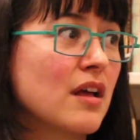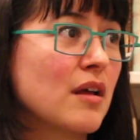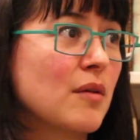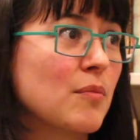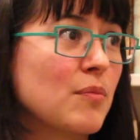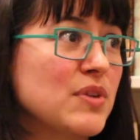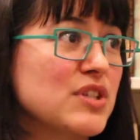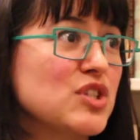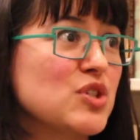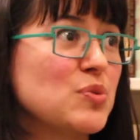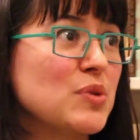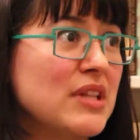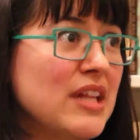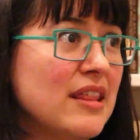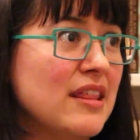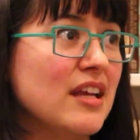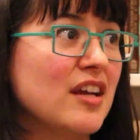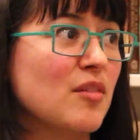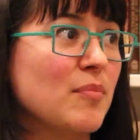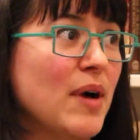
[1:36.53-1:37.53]
But to really
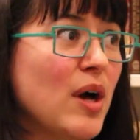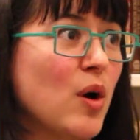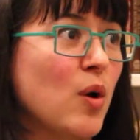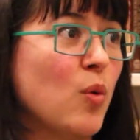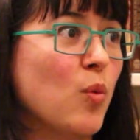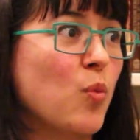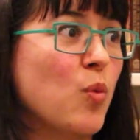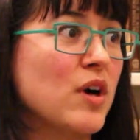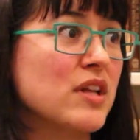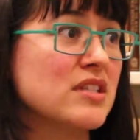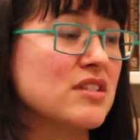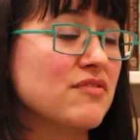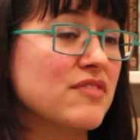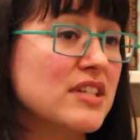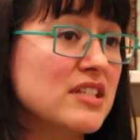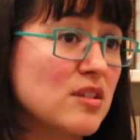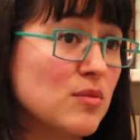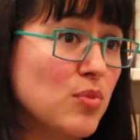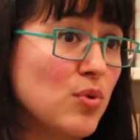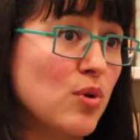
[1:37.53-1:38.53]
think about what's
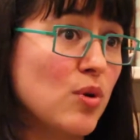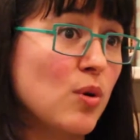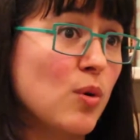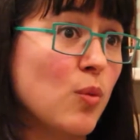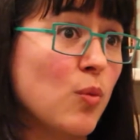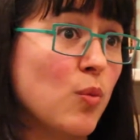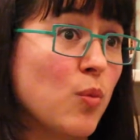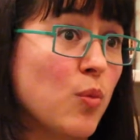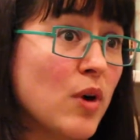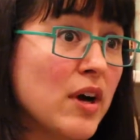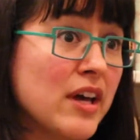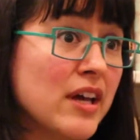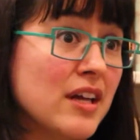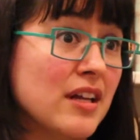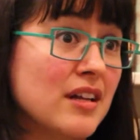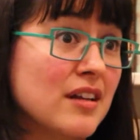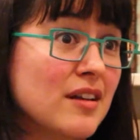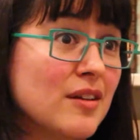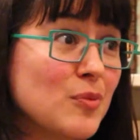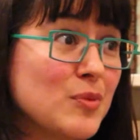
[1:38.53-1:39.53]
feasible,
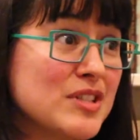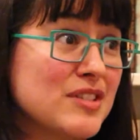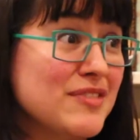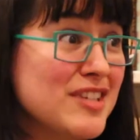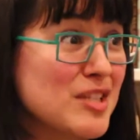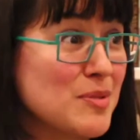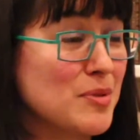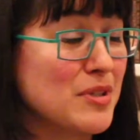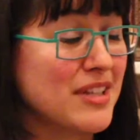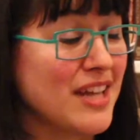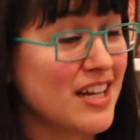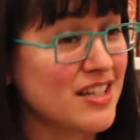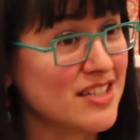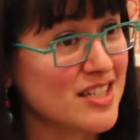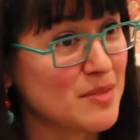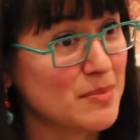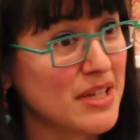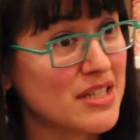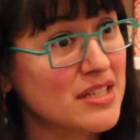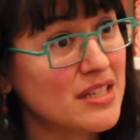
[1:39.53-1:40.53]
what's feasible not
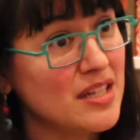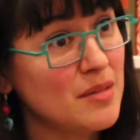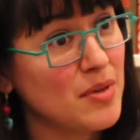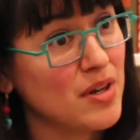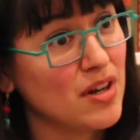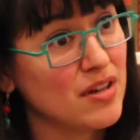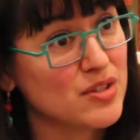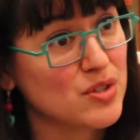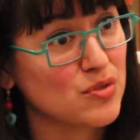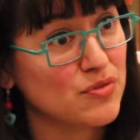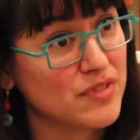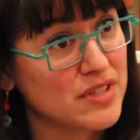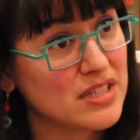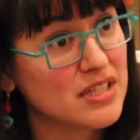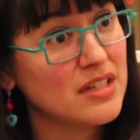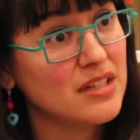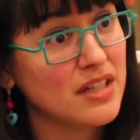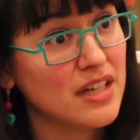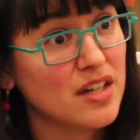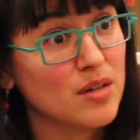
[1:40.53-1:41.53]
just mentally, but also
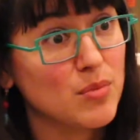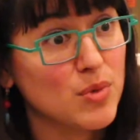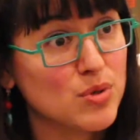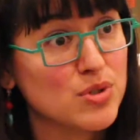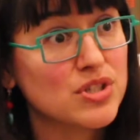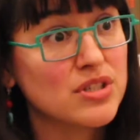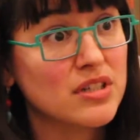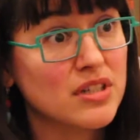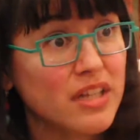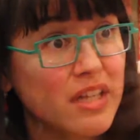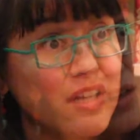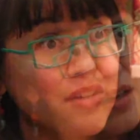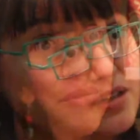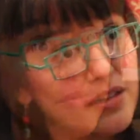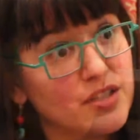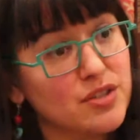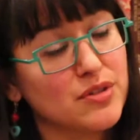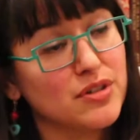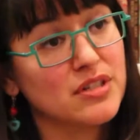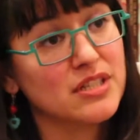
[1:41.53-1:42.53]
physically and emotionally. And
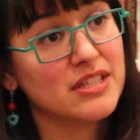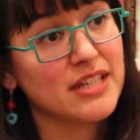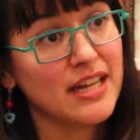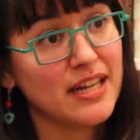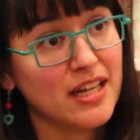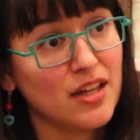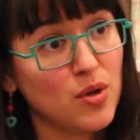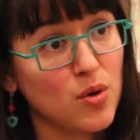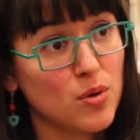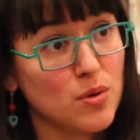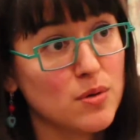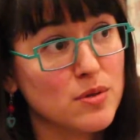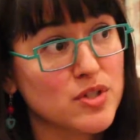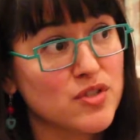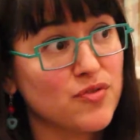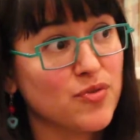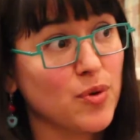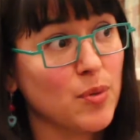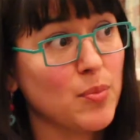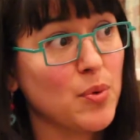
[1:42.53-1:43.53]
so you're setting goals
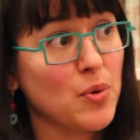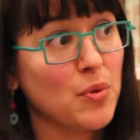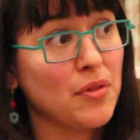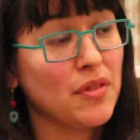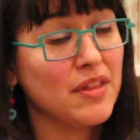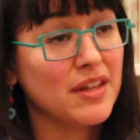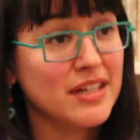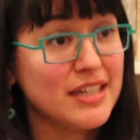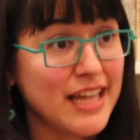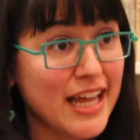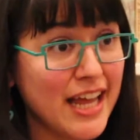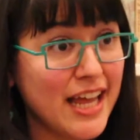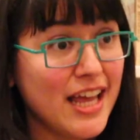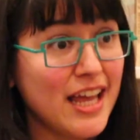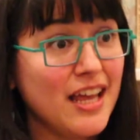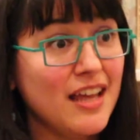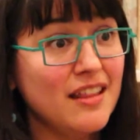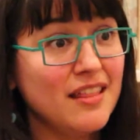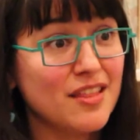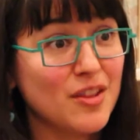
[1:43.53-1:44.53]
for both the
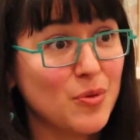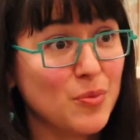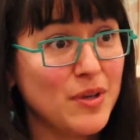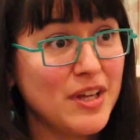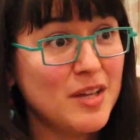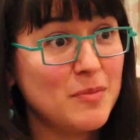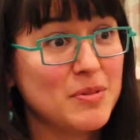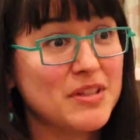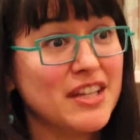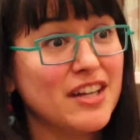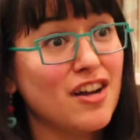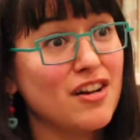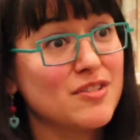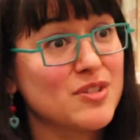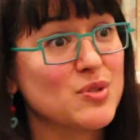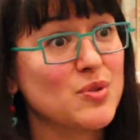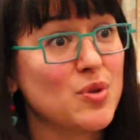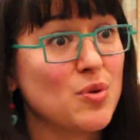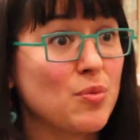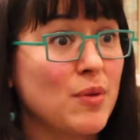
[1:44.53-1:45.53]
day, the week, but then
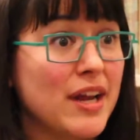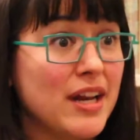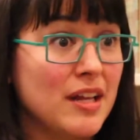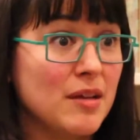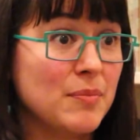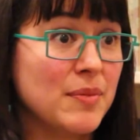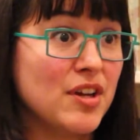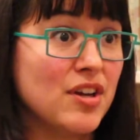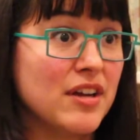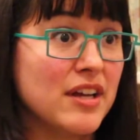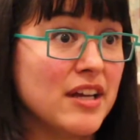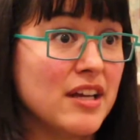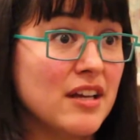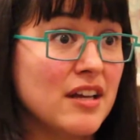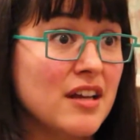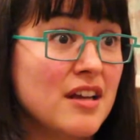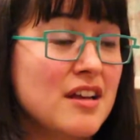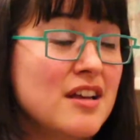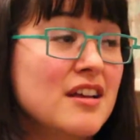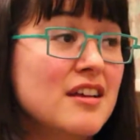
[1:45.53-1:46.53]
also the writing period.
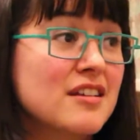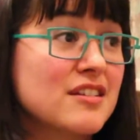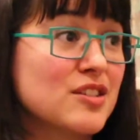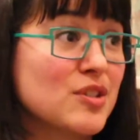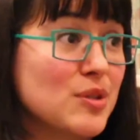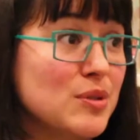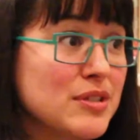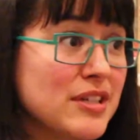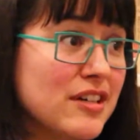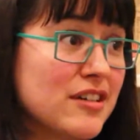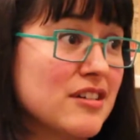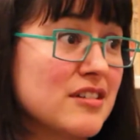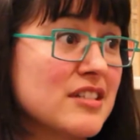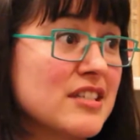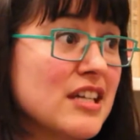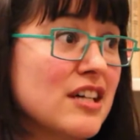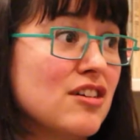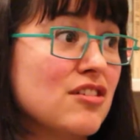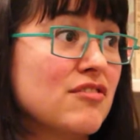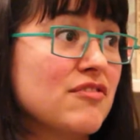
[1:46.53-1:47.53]
So you tell
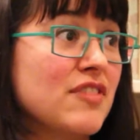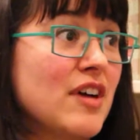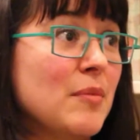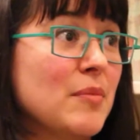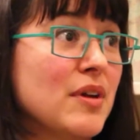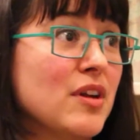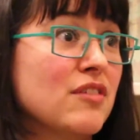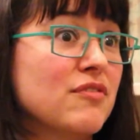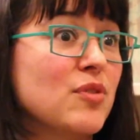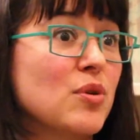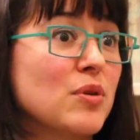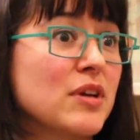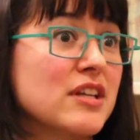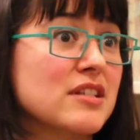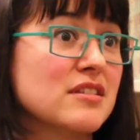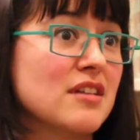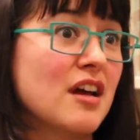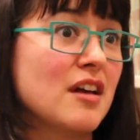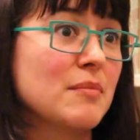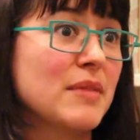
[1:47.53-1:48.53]
yourself, I'm gonna
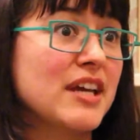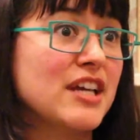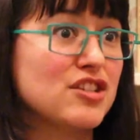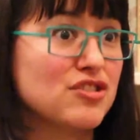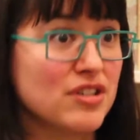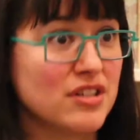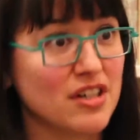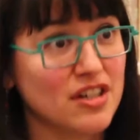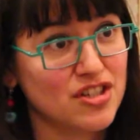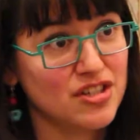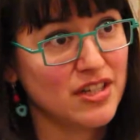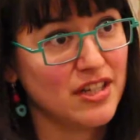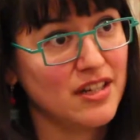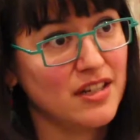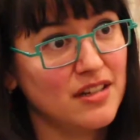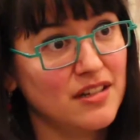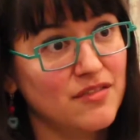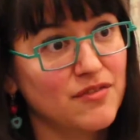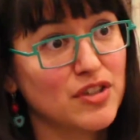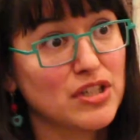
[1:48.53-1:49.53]
focus on my
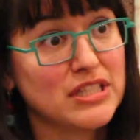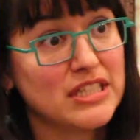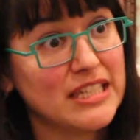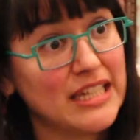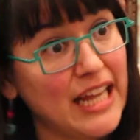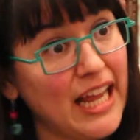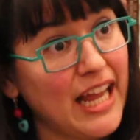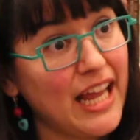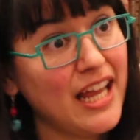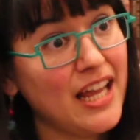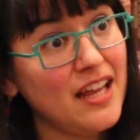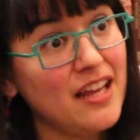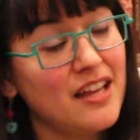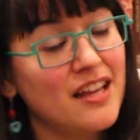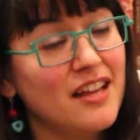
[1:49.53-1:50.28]
introduction for today.